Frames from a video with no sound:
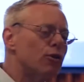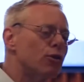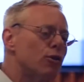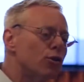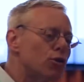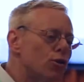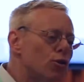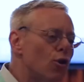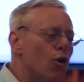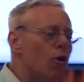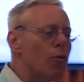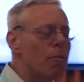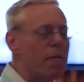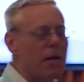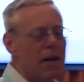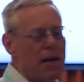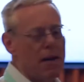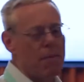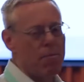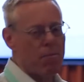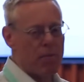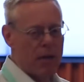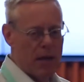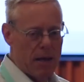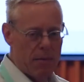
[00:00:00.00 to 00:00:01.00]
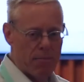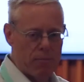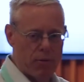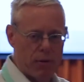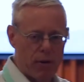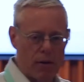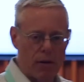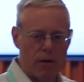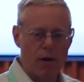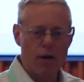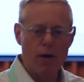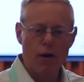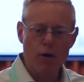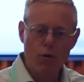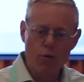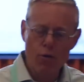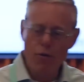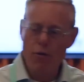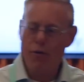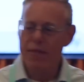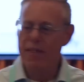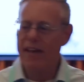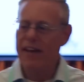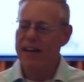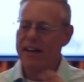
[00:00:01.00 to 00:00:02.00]
are so many people
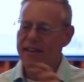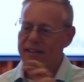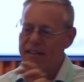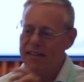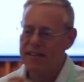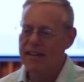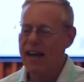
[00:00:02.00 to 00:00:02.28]
who think